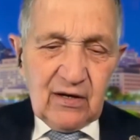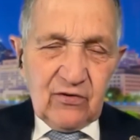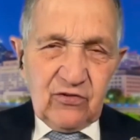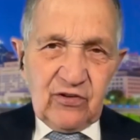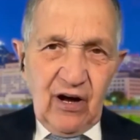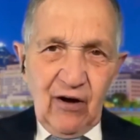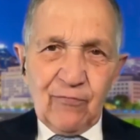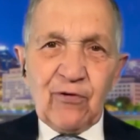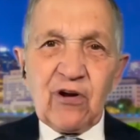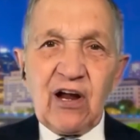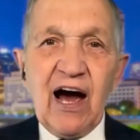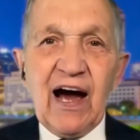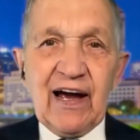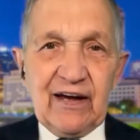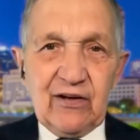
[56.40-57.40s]

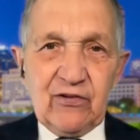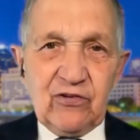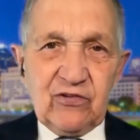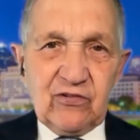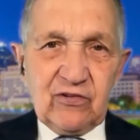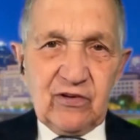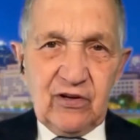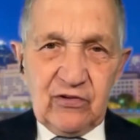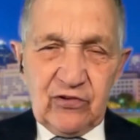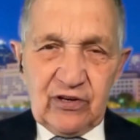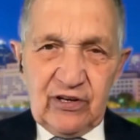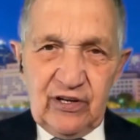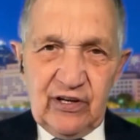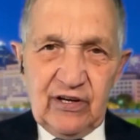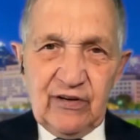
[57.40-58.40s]
Self-reliance is a
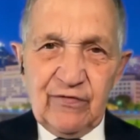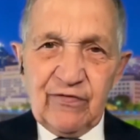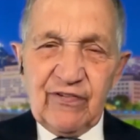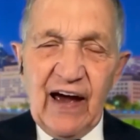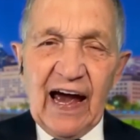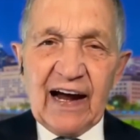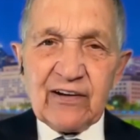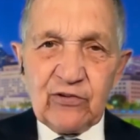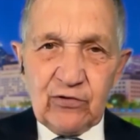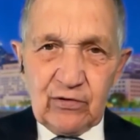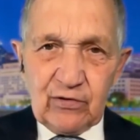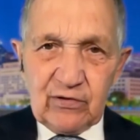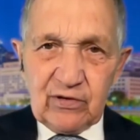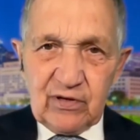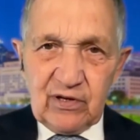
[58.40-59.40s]
key
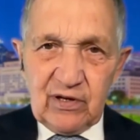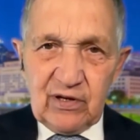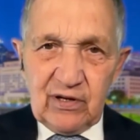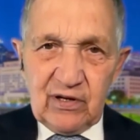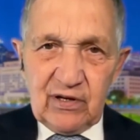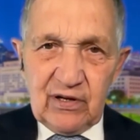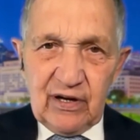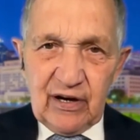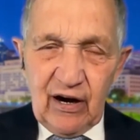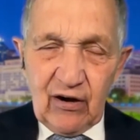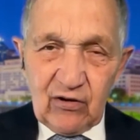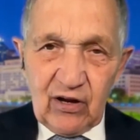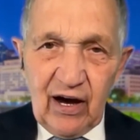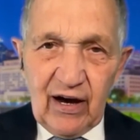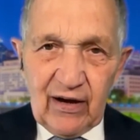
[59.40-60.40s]
factor in
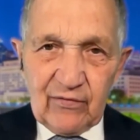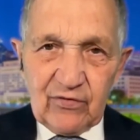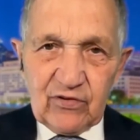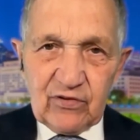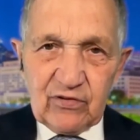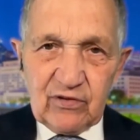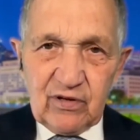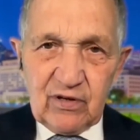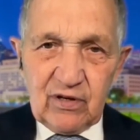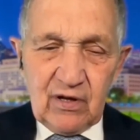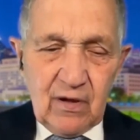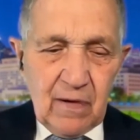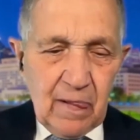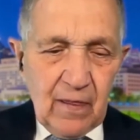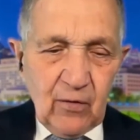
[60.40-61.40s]
our lives.
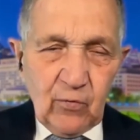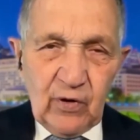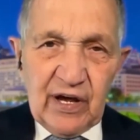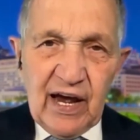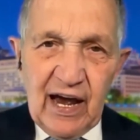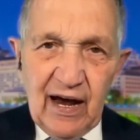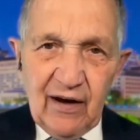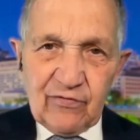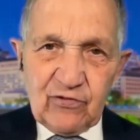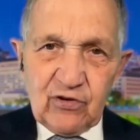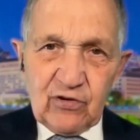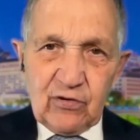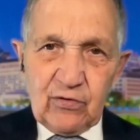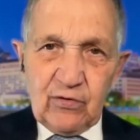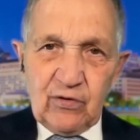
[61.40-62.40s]
We have
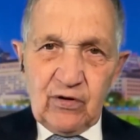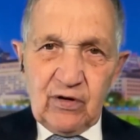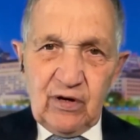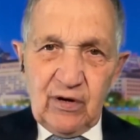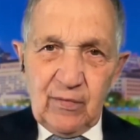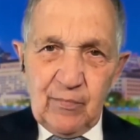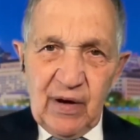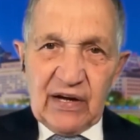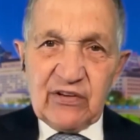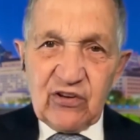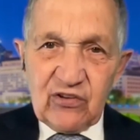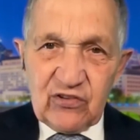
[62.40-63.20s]
to make